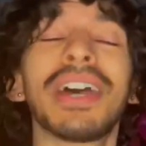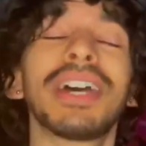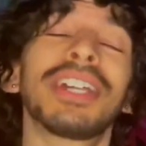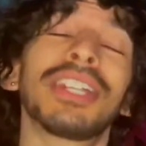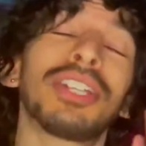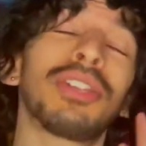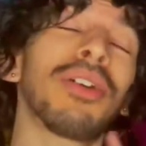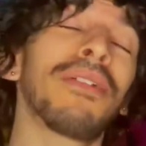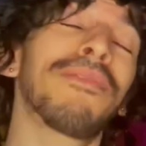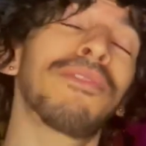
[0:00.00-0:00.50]

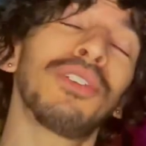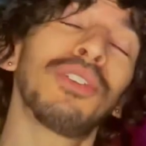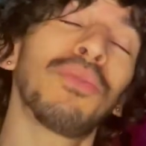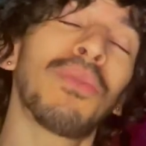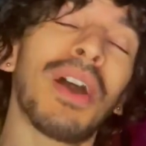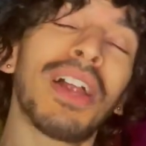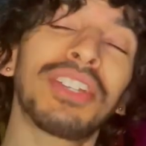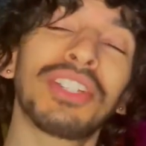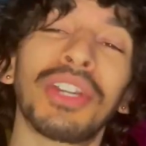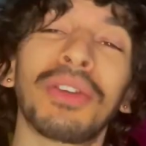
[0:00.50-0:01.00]
So if you
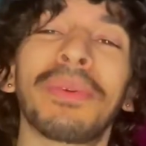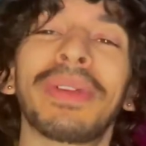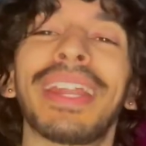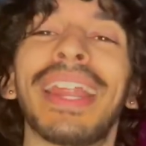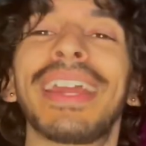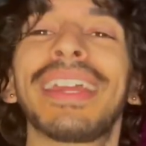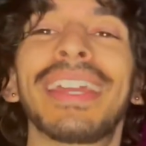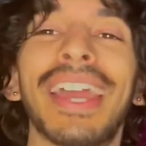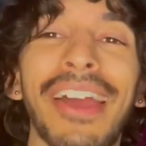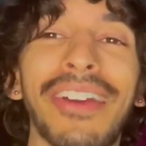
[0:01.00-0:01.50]
watching would
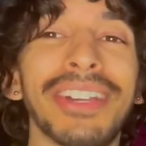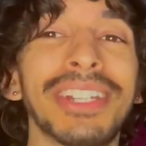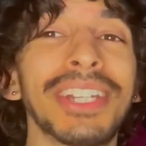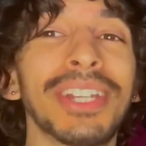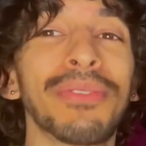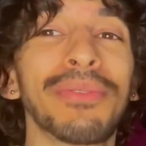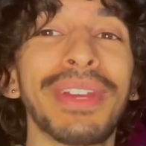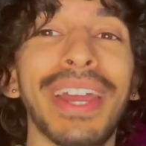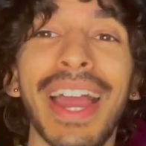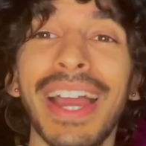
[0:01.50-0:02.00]
like
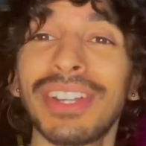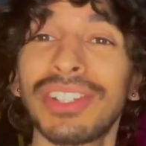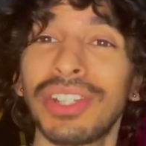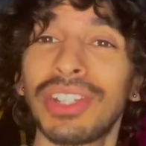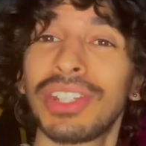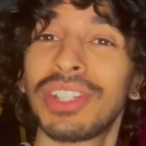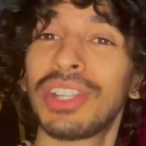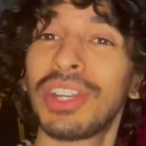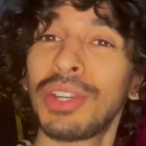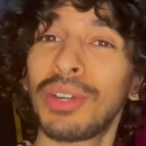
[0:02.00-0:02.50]
guaranteed
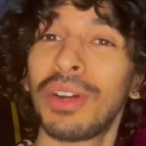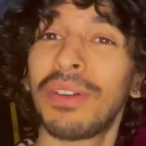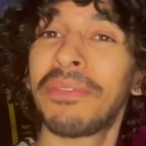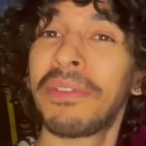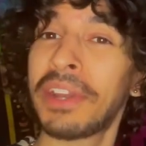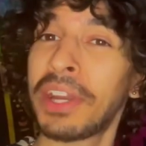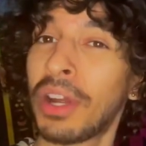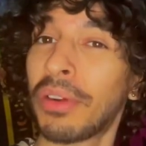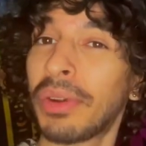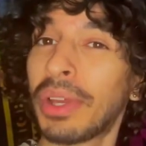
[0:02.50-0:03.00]
reactions to your
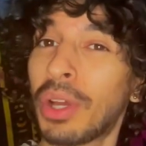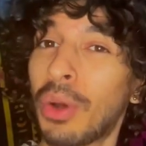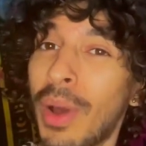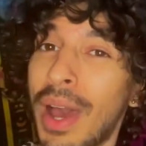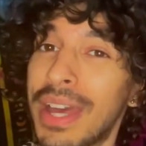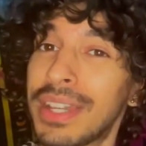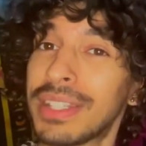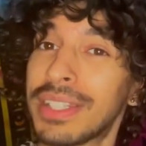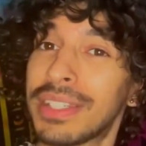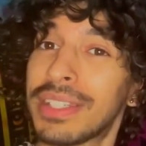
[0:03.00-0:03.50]
video
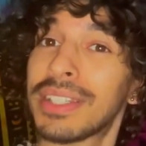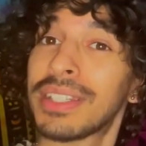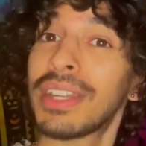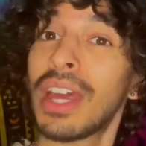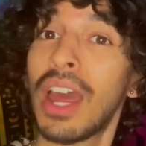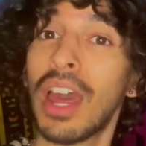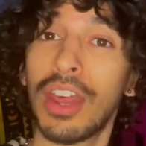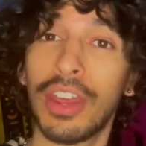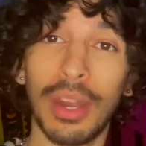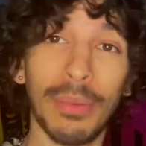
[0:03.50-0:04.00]
requests,
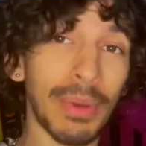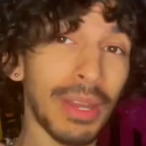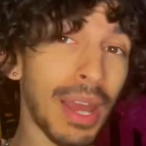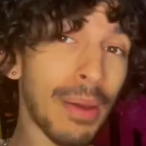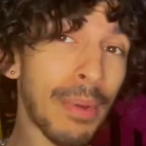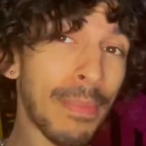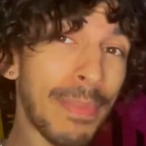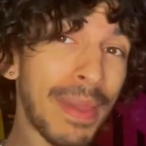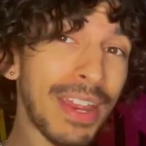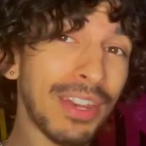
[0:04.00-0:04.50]
then
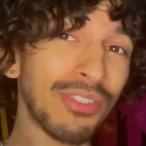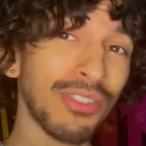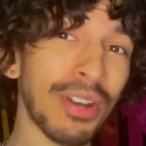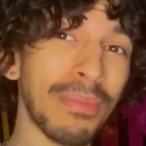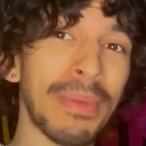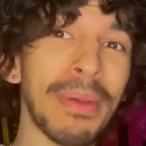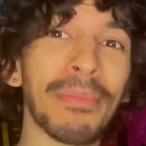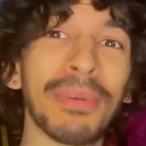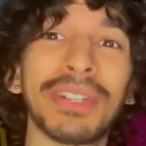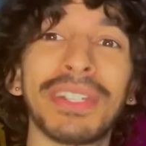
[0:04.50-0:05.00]
become a Patreon
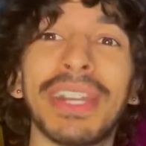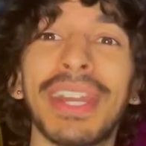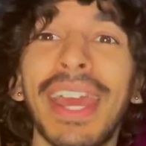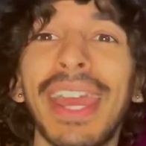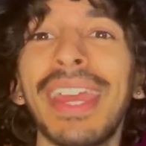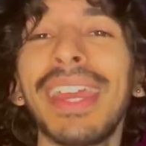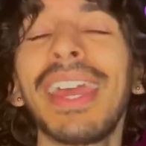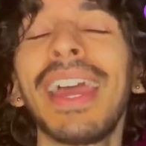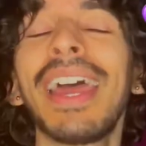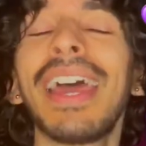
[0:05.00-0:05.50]
member
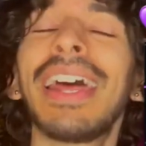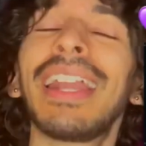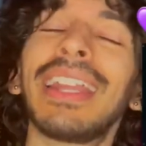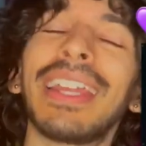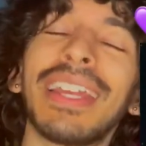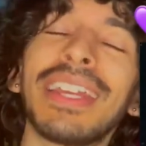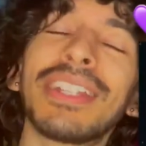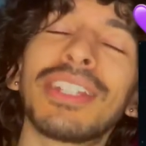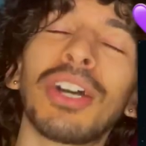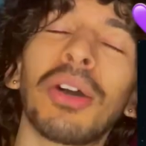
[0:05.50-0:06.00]
today.
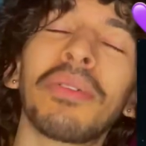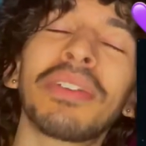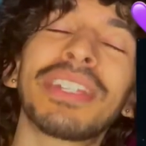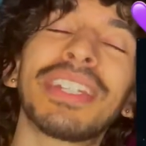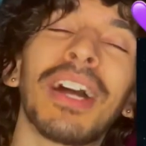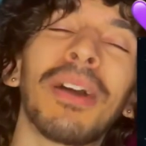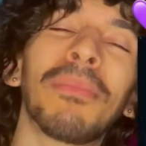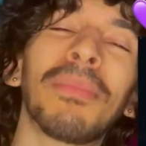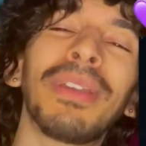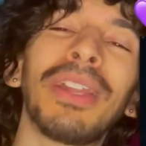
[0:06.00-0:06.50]
Link is always
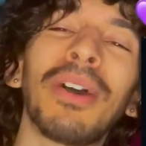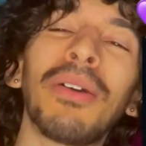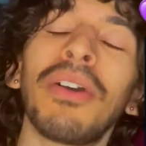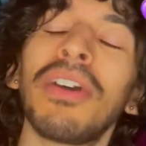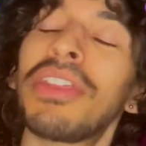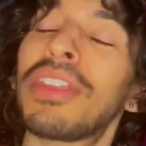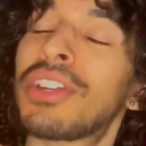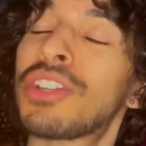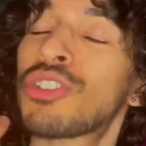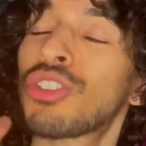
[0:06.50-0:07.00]
down below
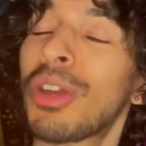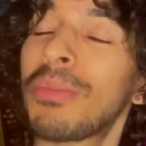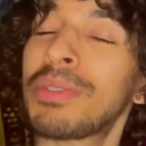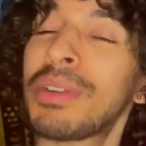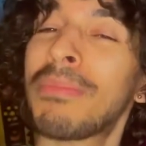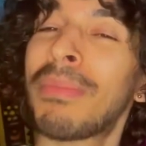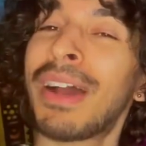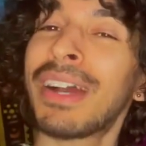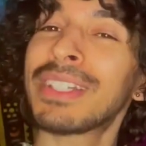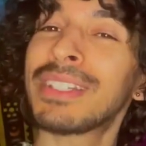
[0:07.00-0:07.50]
in the
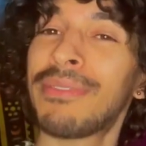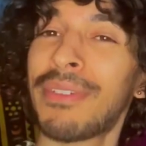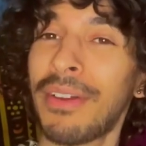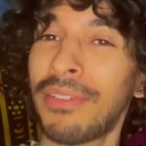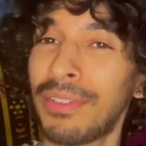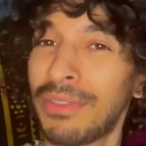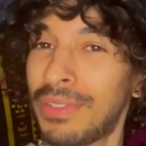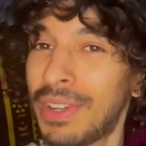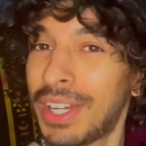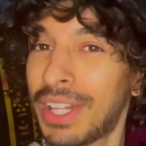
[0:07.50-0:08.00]
description box of
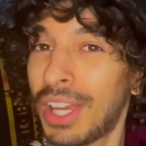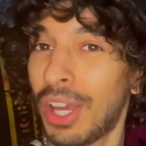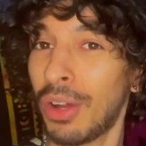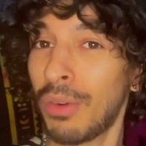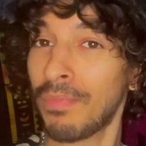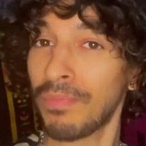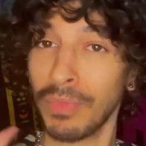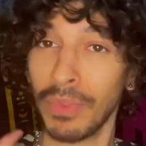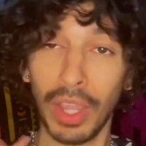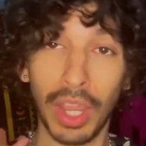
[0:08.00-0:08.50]
every
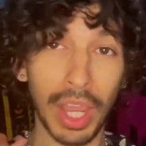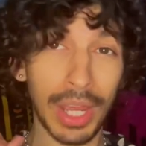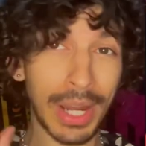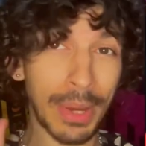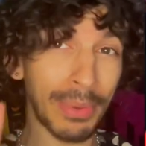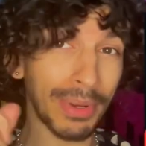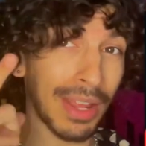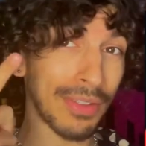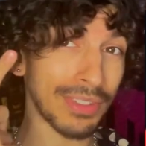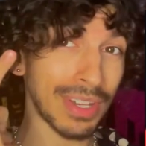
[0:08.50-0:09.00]
video, and I
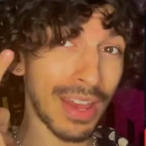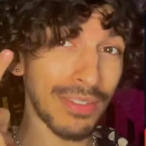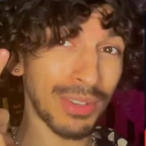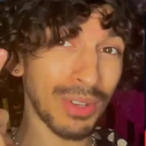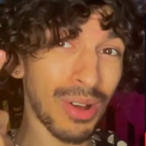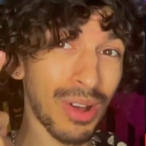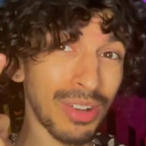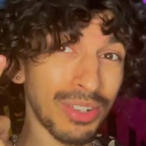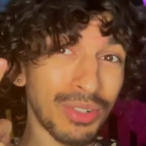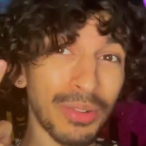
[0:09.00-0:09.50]
would love to have you
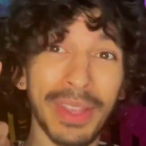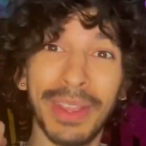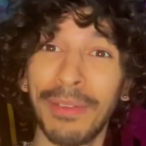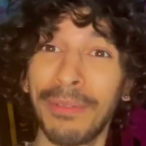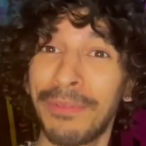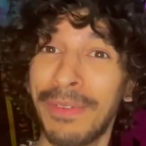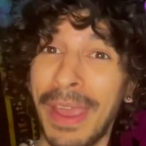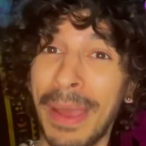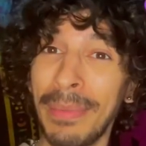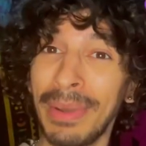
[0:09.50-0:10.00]
all join the
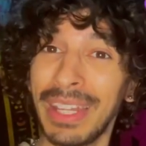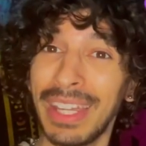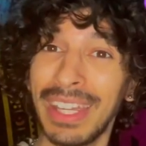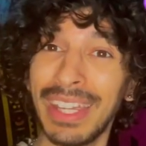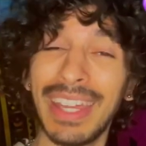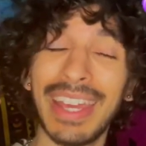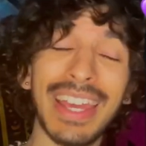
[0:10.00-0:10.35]
family.